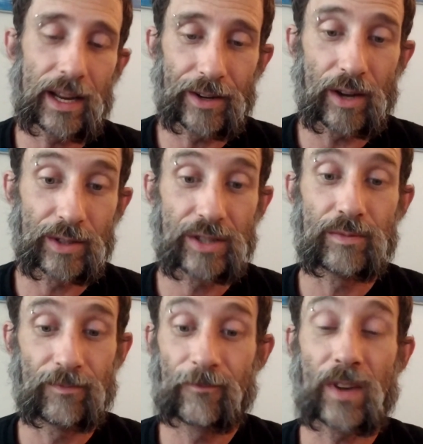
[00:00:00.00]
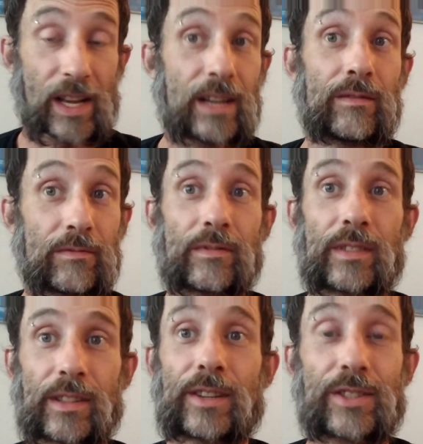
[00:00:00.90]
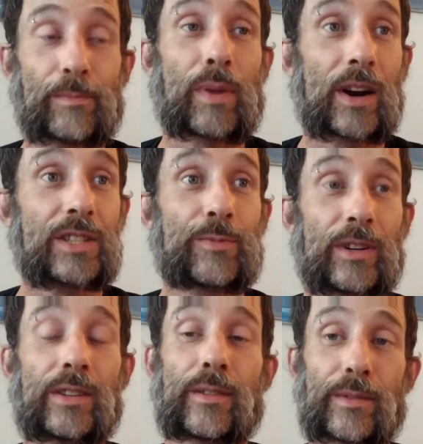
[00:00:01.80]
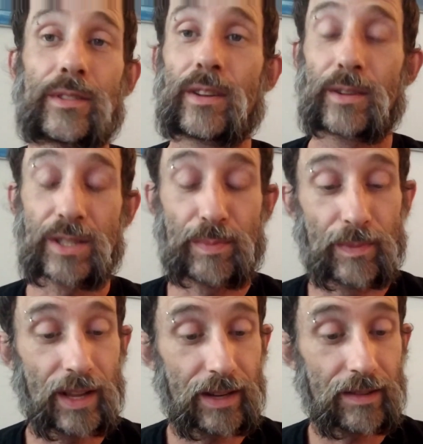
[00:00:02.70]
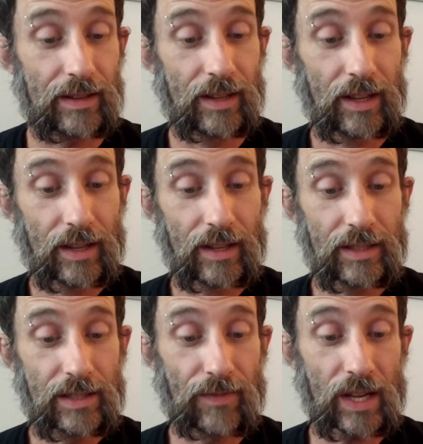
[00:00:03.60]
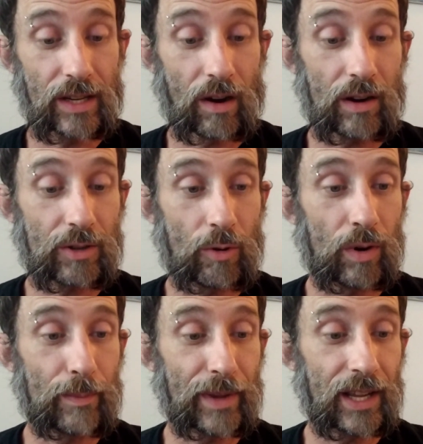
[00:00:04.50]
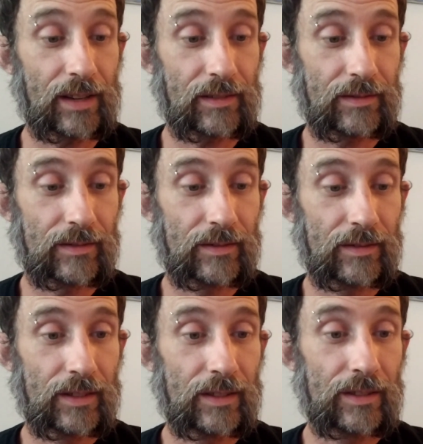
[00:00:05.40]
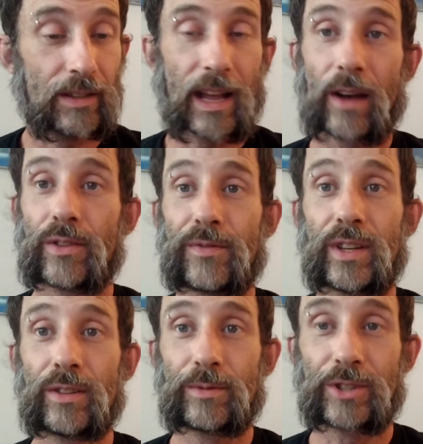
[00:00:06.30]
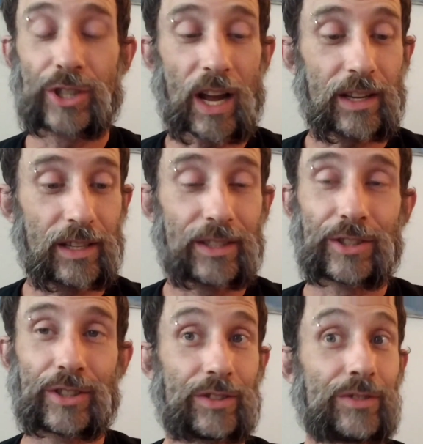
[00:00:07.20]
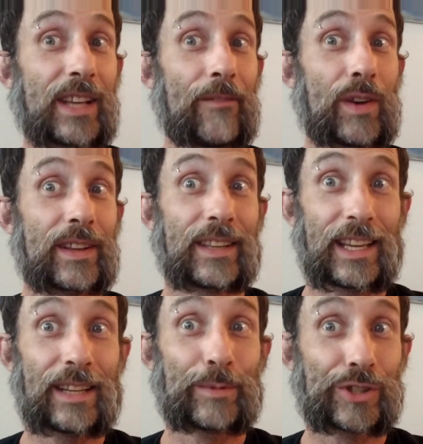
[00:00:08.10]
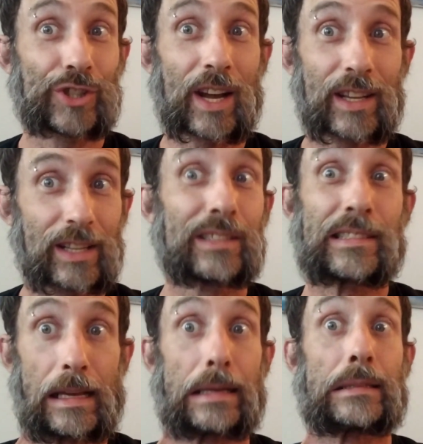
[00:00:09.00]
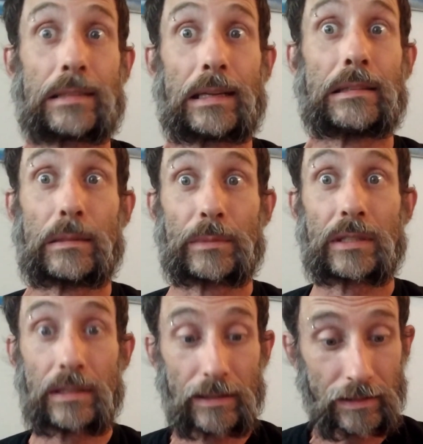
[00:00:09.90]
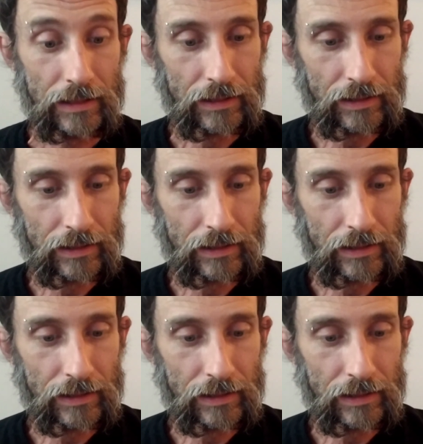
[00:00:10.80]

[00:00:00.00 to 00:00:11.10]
I don't know, it's fucking, there's some parts where it's fucking hardcore, man. Out in the field, shotgun, she shoots that fucking kid with the shotgun. It's like, damn, son.